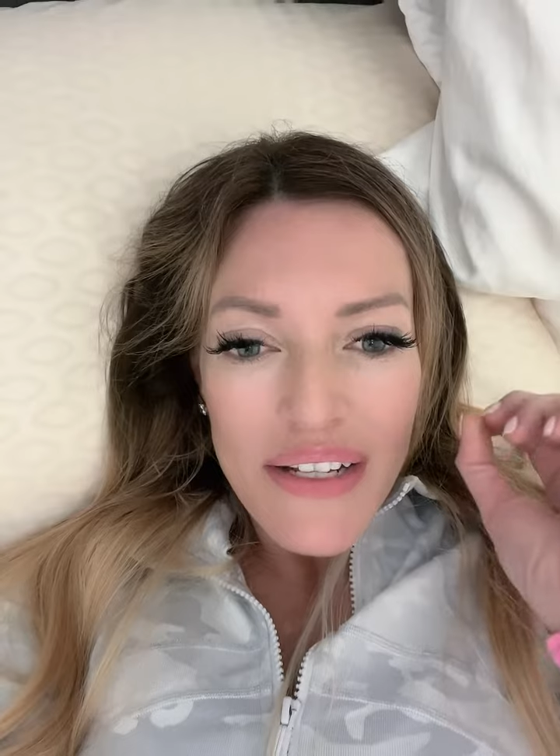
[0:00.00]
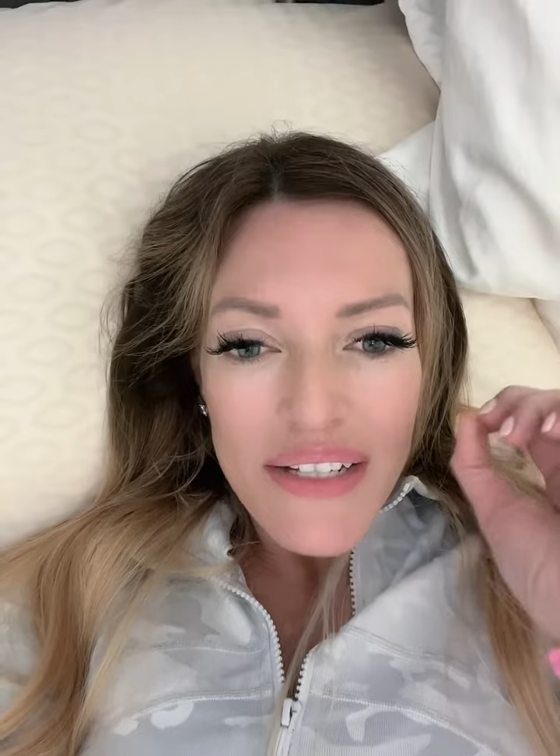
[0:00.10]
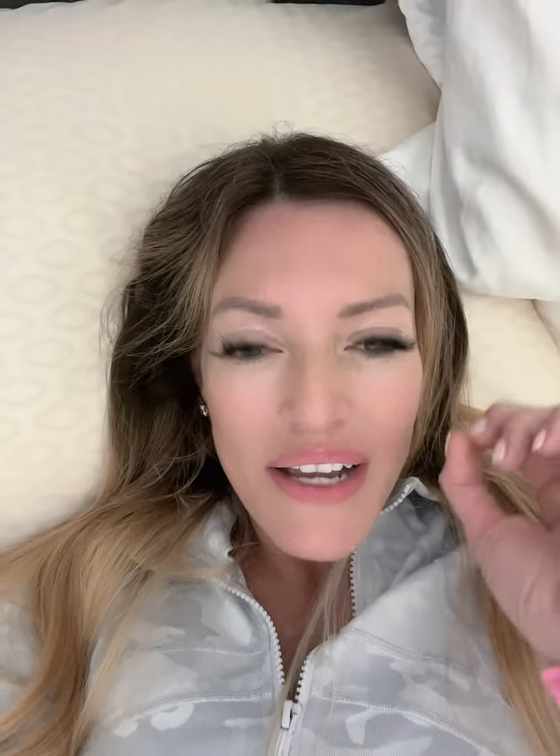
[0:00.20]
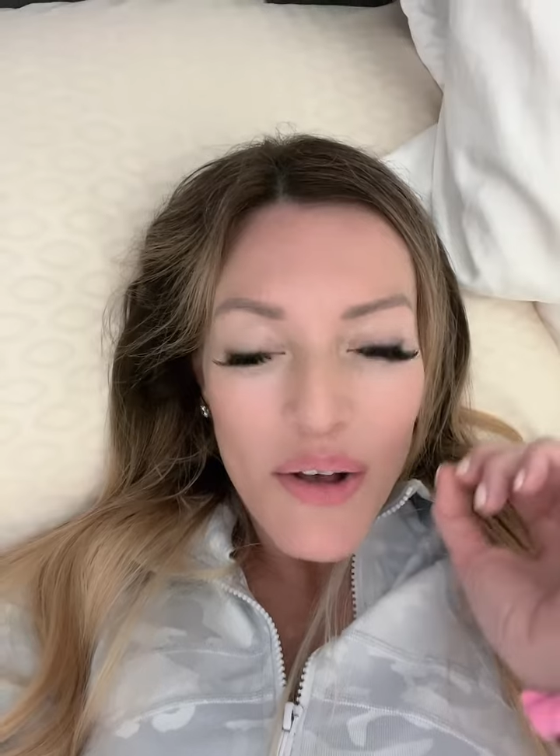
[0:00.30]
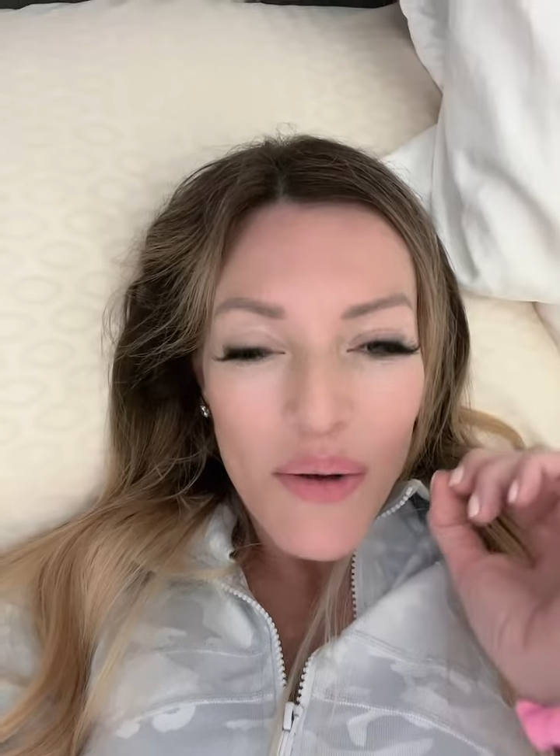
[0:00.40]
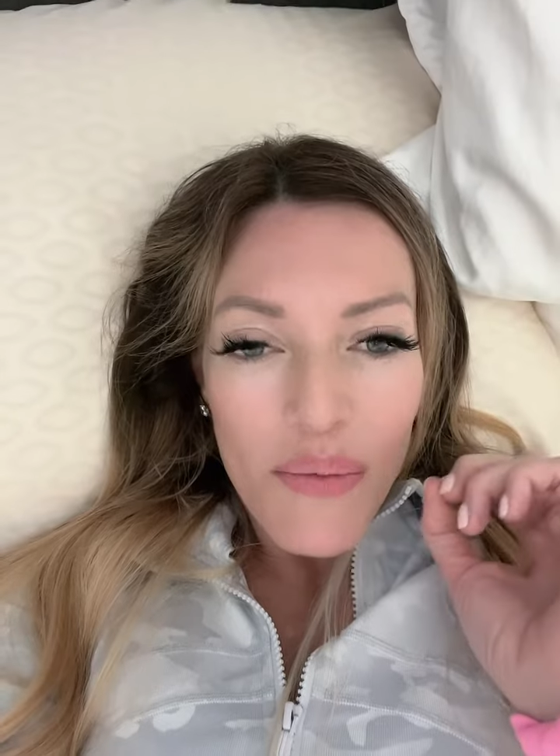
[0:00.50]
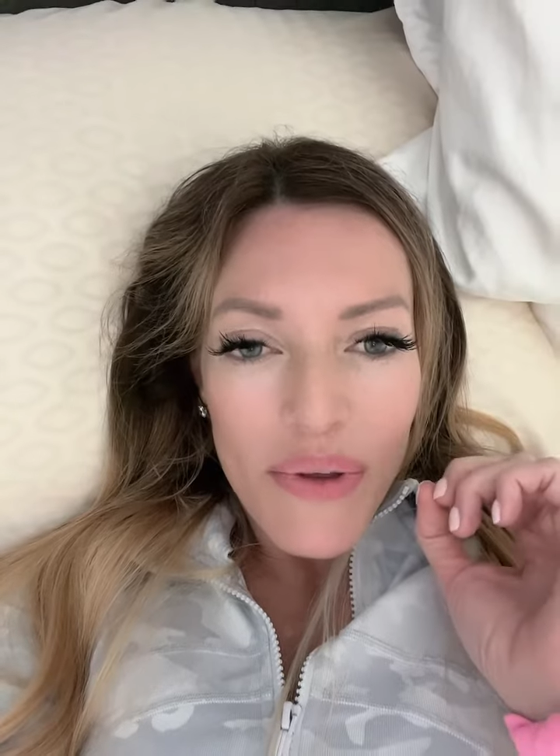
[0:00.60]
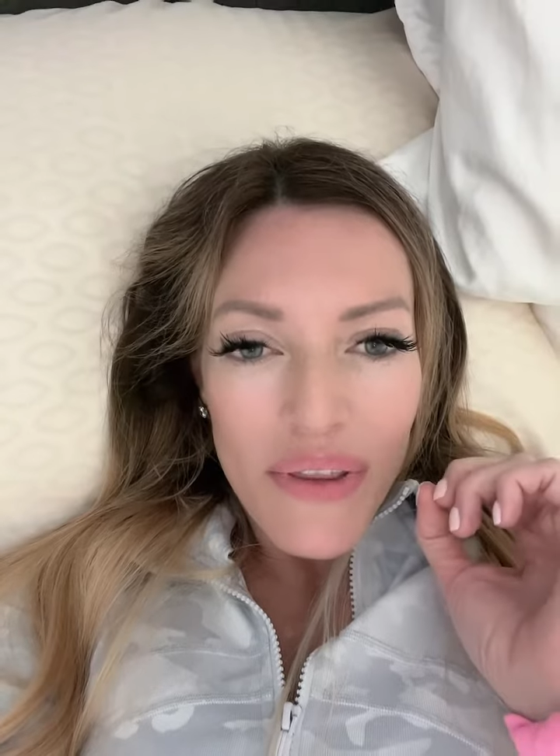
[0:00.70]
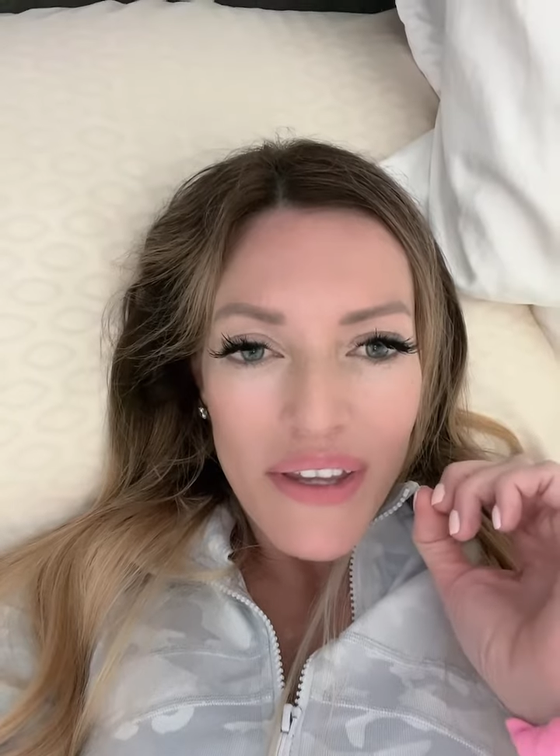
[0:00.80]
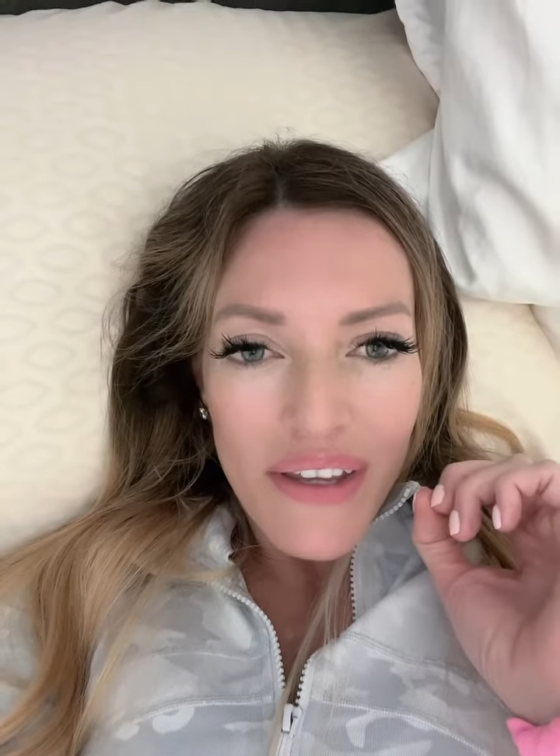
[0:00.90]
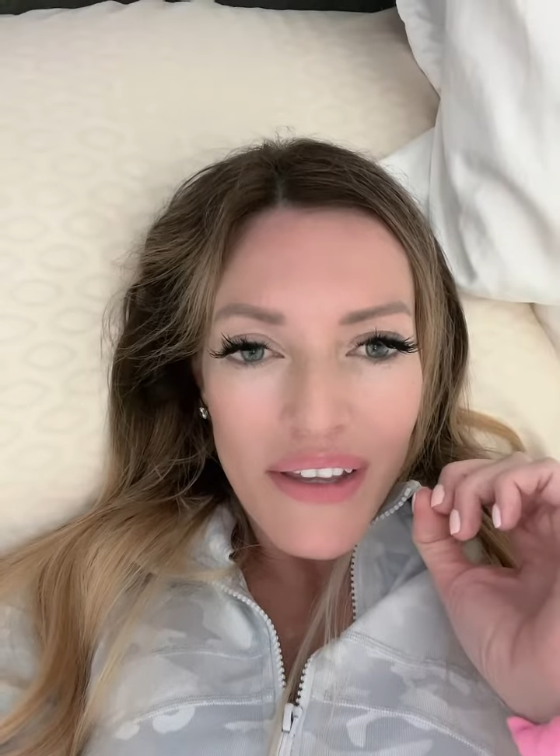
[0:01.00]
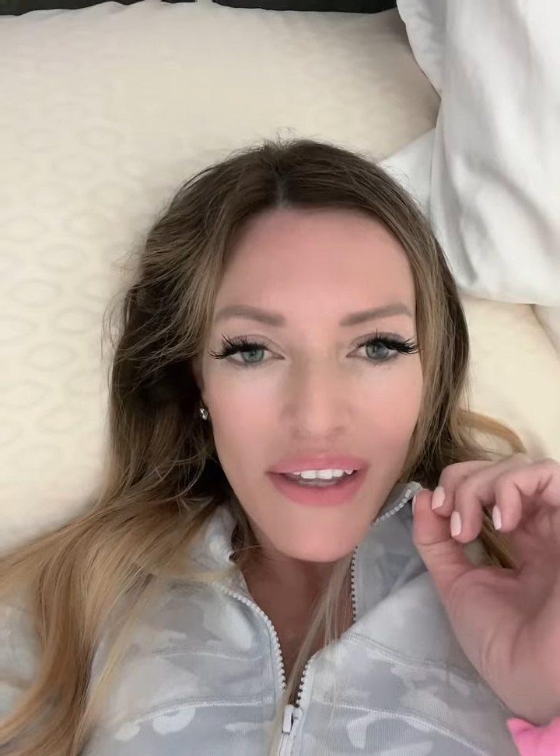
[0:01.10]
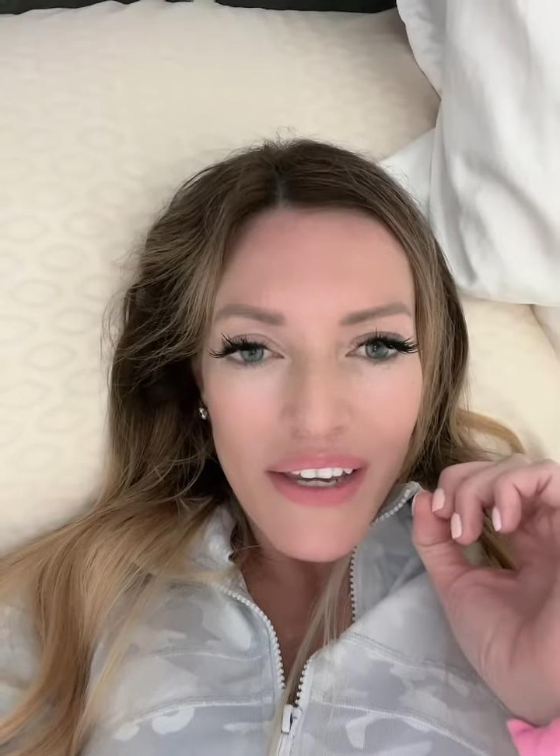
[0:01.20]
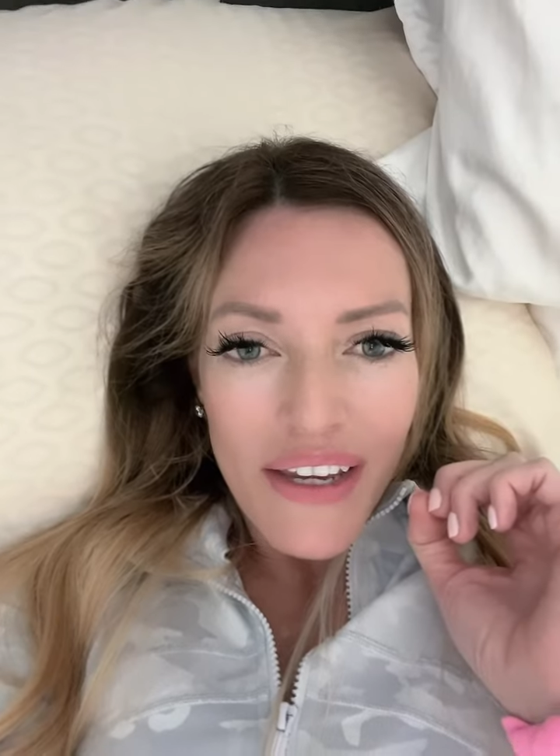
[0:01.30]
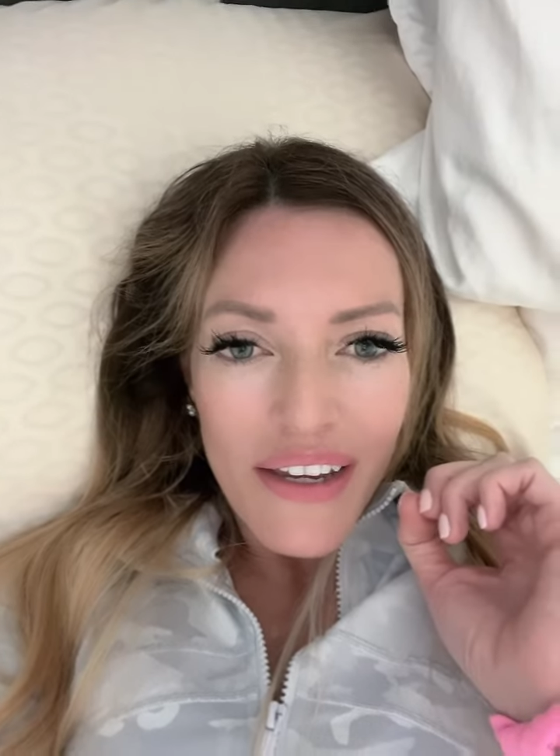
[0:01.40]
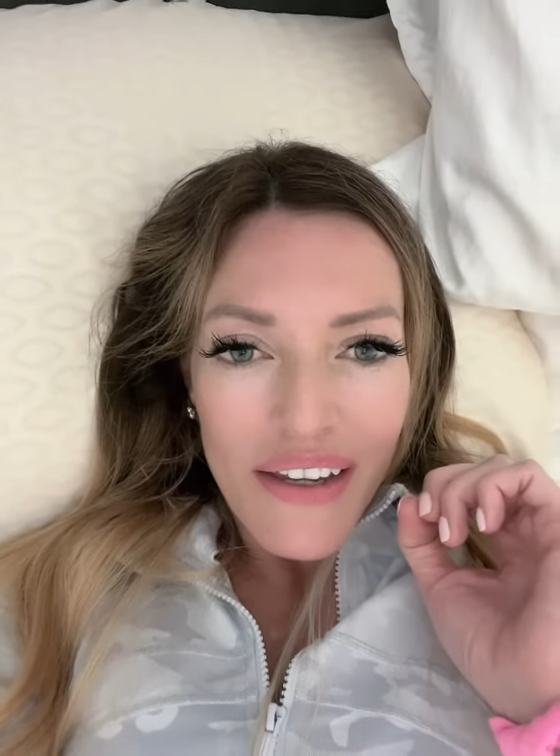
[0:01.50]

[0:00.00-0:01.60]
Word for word: to help with healing.